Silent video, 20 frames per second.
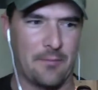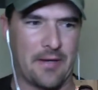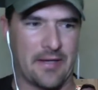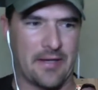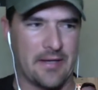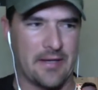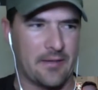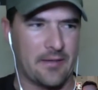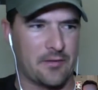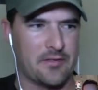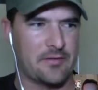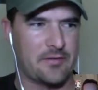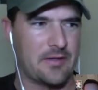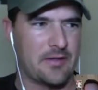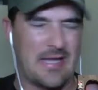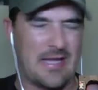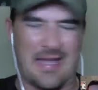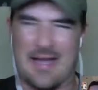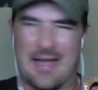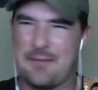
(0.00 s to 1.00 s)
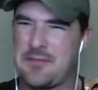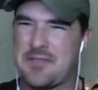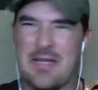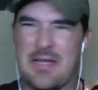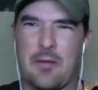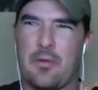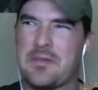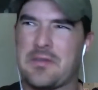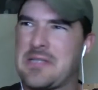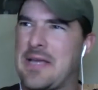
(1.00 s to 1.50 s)
My gun wasn't like I just I
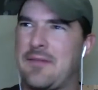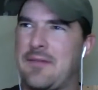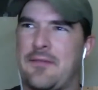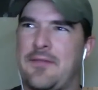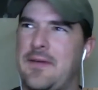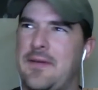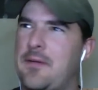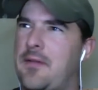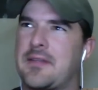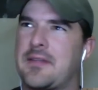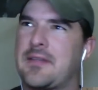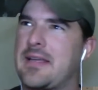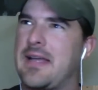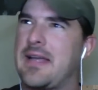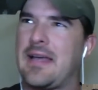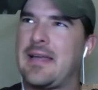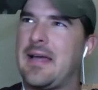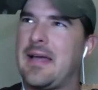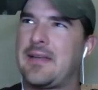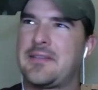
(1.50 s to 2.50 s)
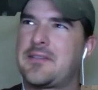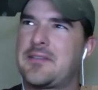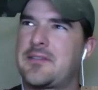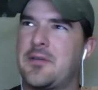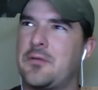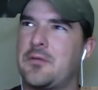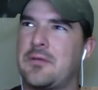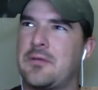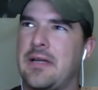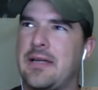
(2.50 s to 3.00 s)
wasn't having fun of this. Like I, I just
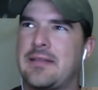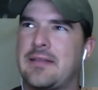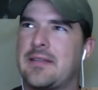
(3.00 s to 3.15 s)
don't like this.